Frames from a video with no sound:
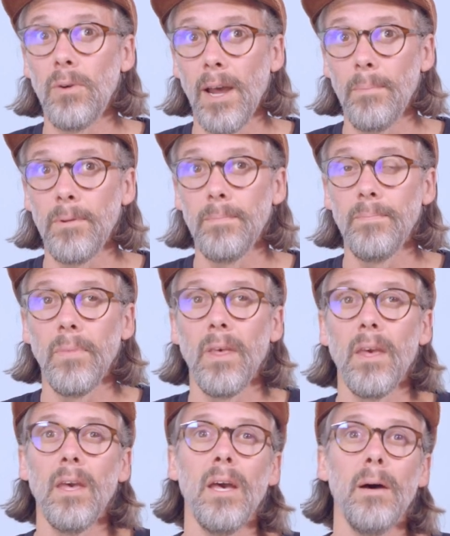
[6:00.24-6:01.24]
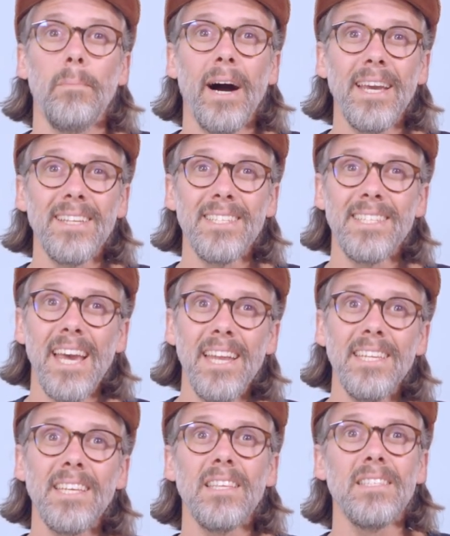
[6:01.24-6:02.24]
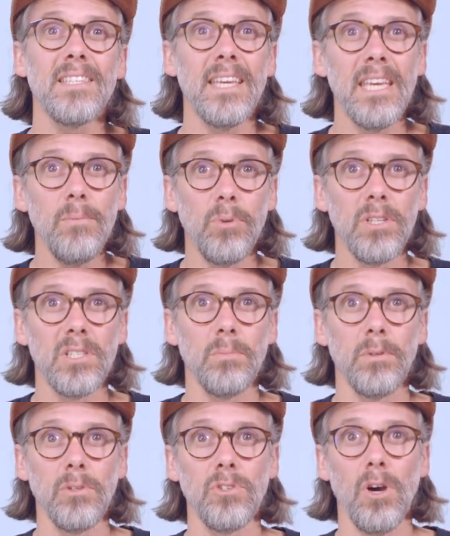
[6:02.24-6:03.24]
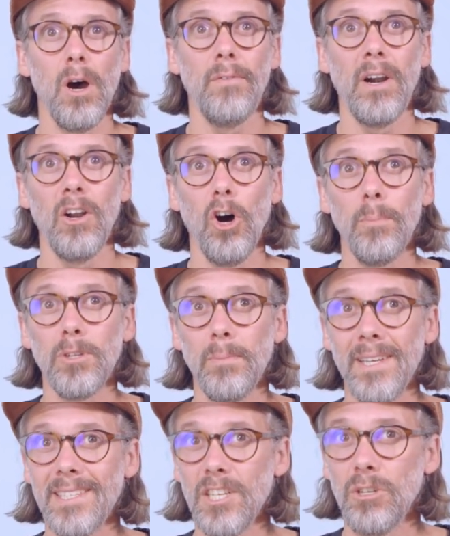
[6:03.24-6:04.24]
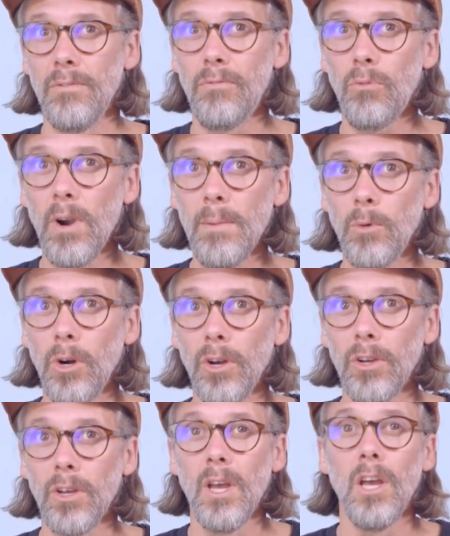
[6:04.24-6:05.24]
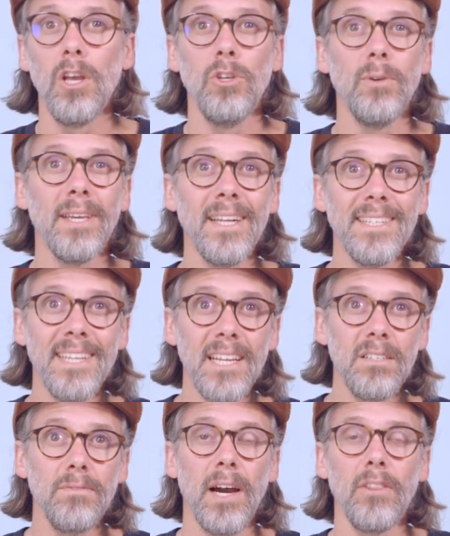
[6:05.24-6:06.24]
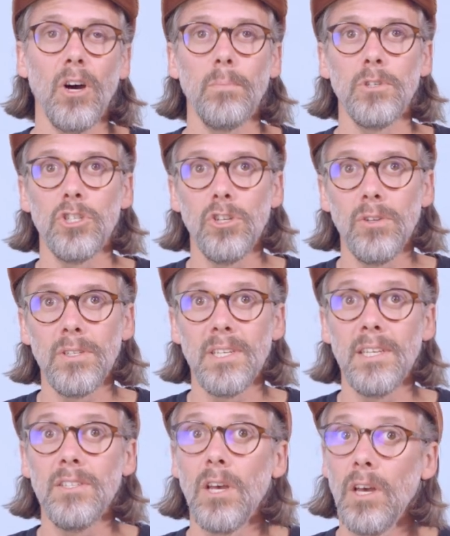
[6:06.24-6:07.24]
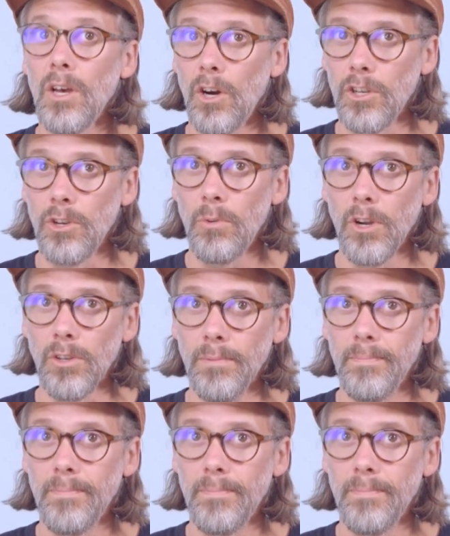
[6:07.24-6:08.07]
your app. By understanding these key principles of our optimization framework, you can identify the opportunities on your own.